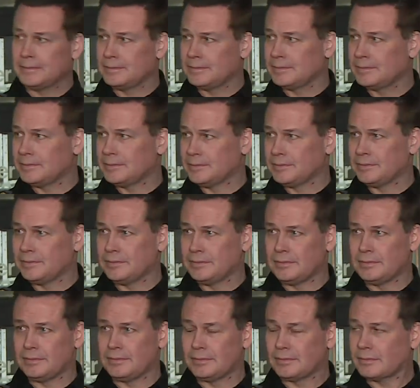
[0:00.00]

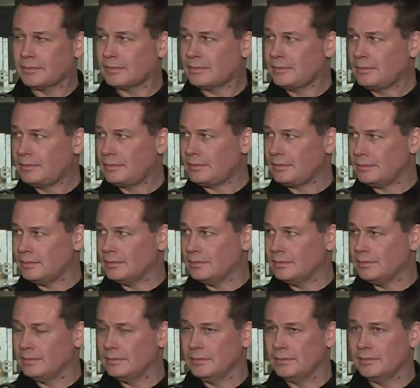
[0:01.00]

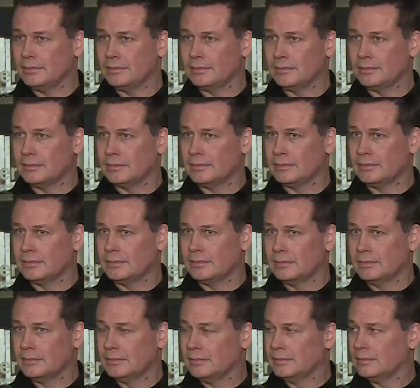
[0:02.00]

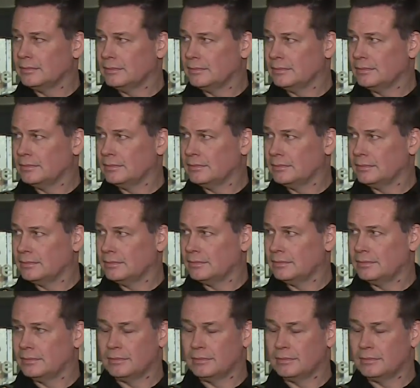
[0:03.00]
This person isn't speaking.